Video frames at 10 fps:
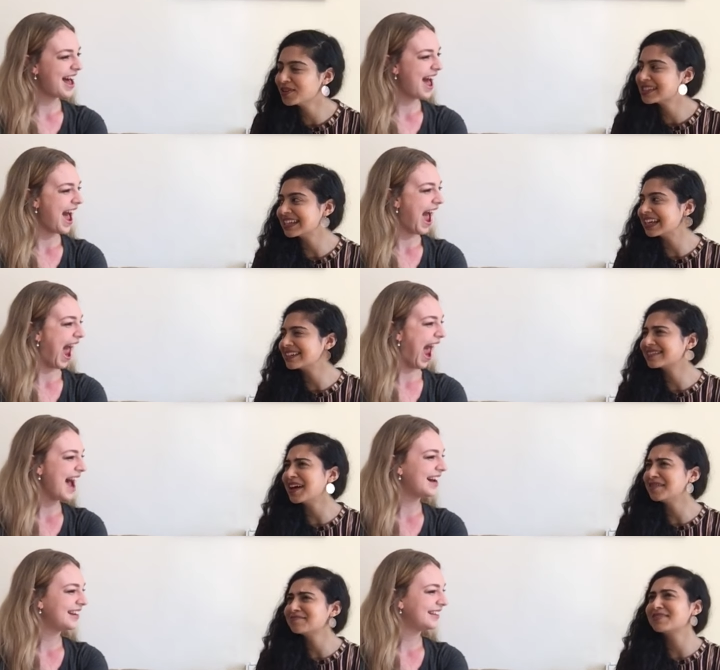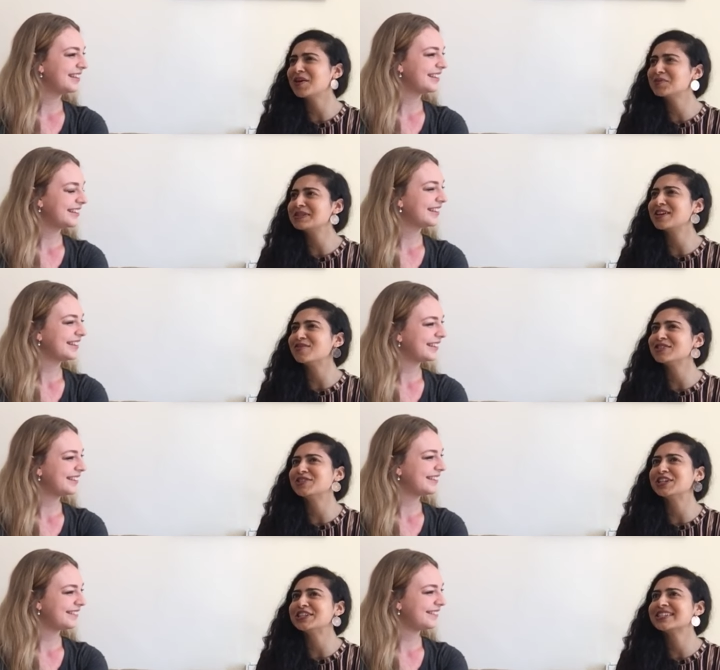Speaker 1: Um, honestly, that that would be tough to
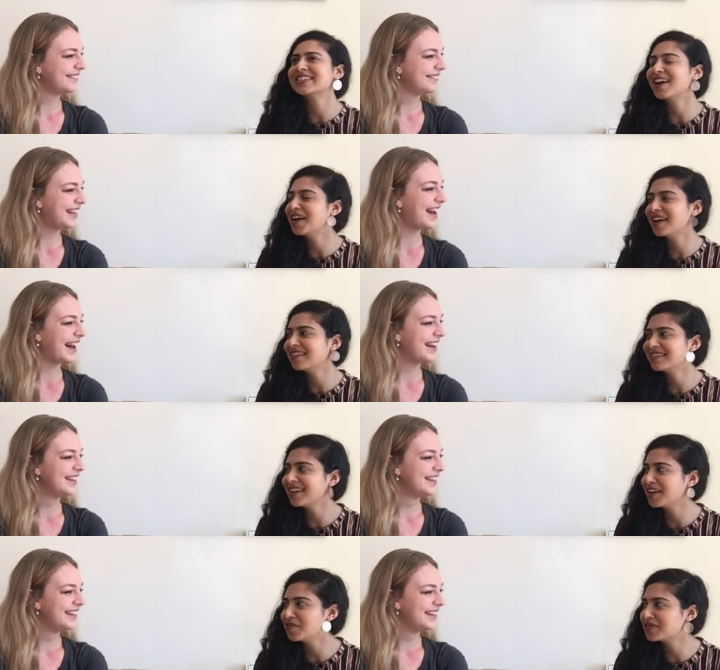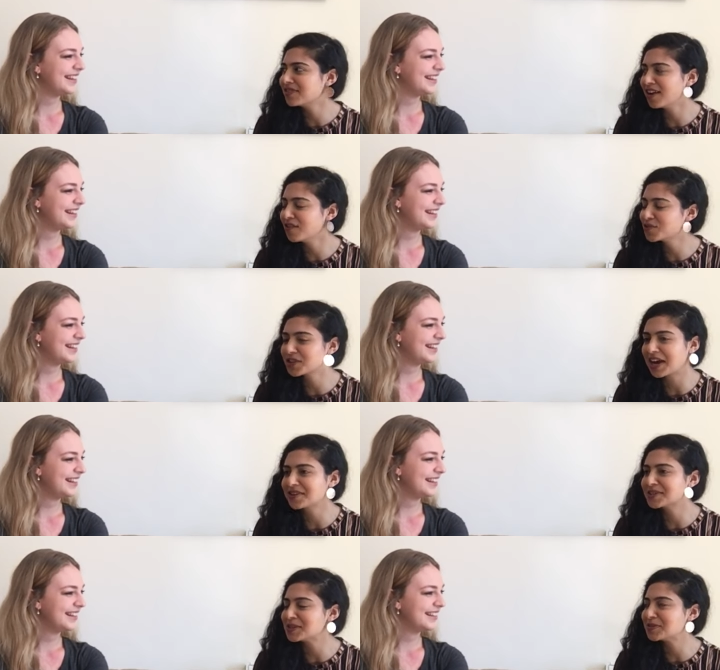choose. Uh, yeah. I love I love all the
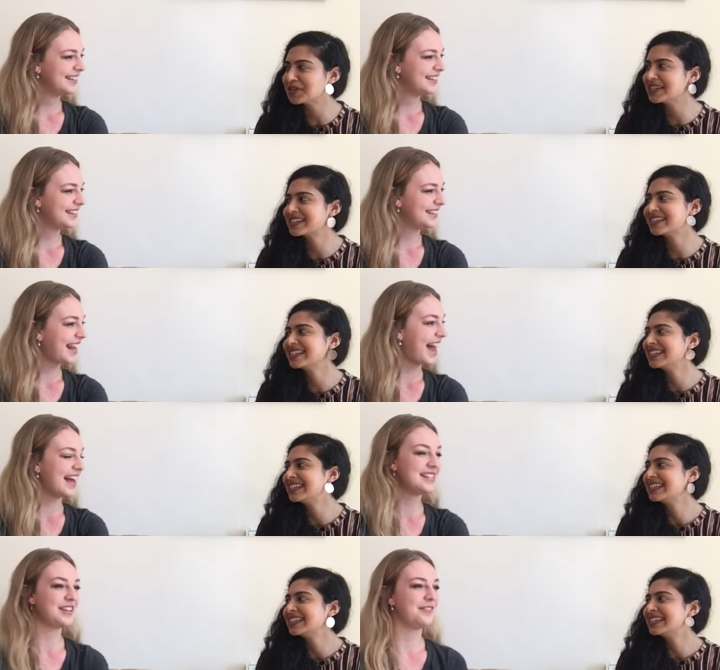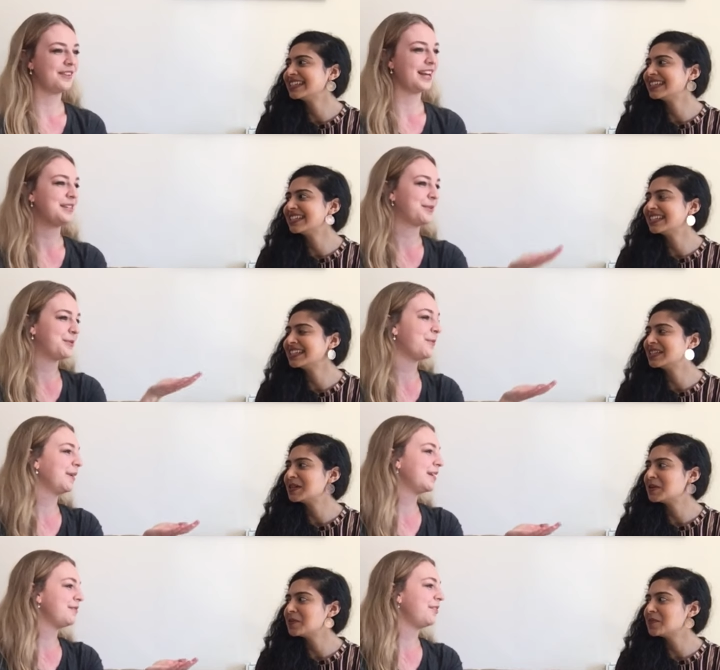characters to be honest. Yeah, it's so relatable. It's
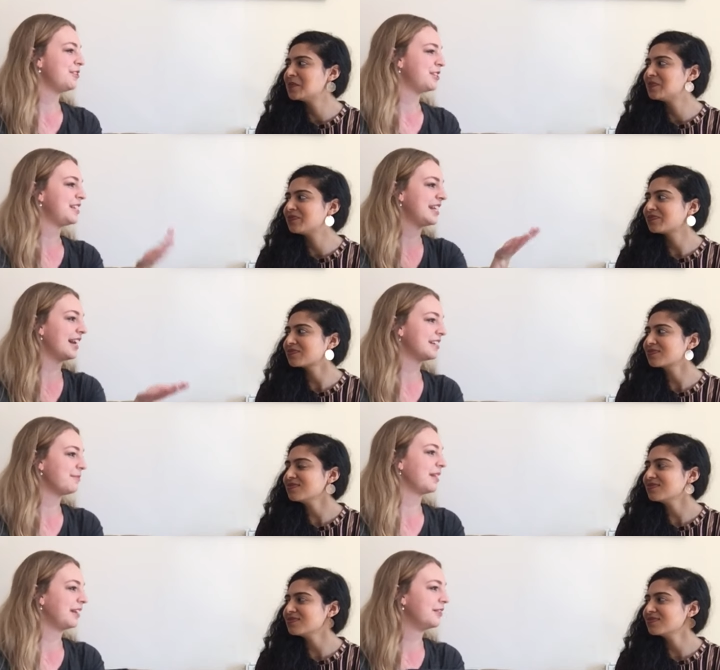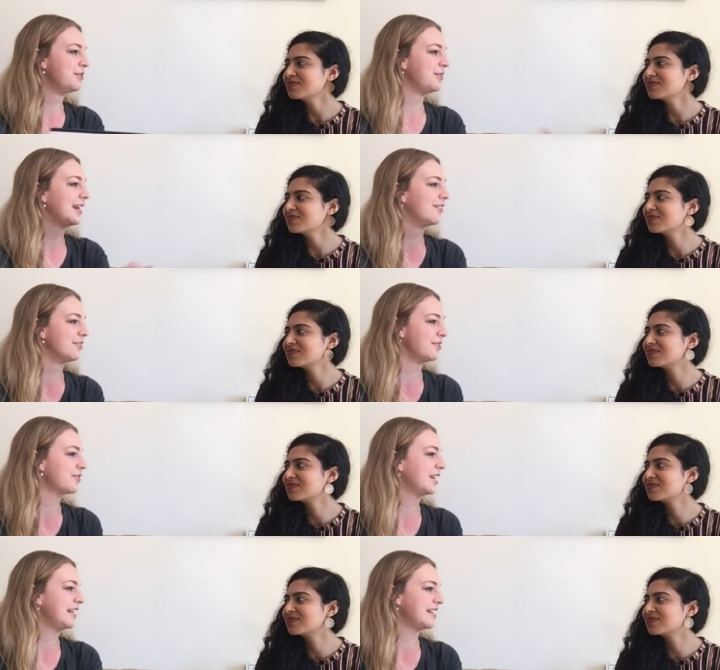probably good
Speaker 2: for you to see like something that you're doing on the
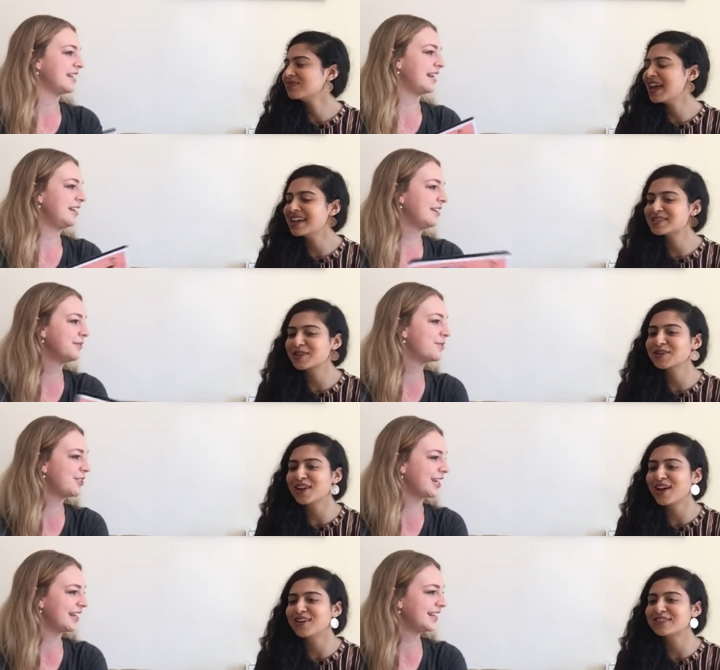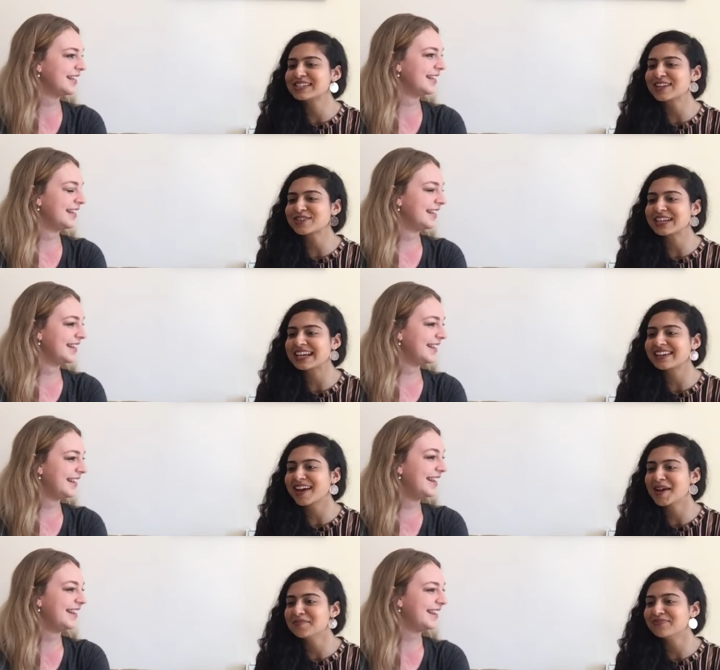screens and then yeah, it's a good laugh.
Speaker 1: It. It's actually.
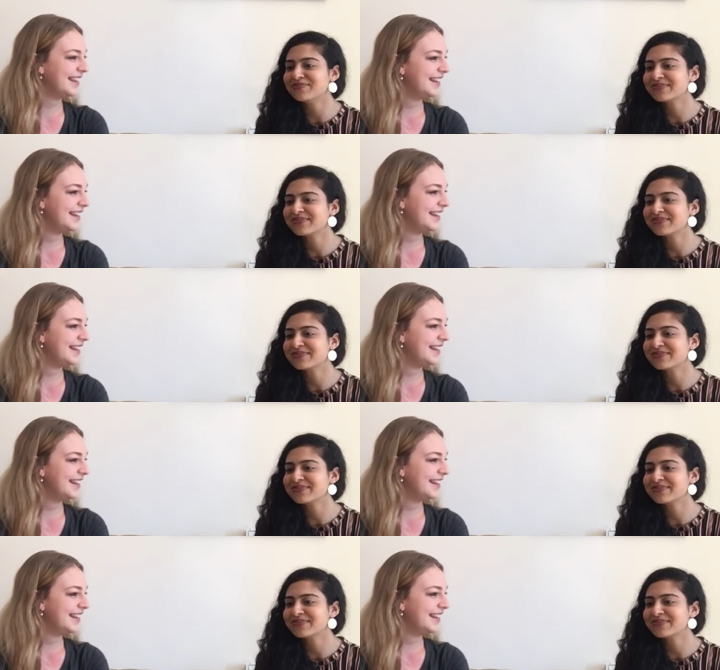Um,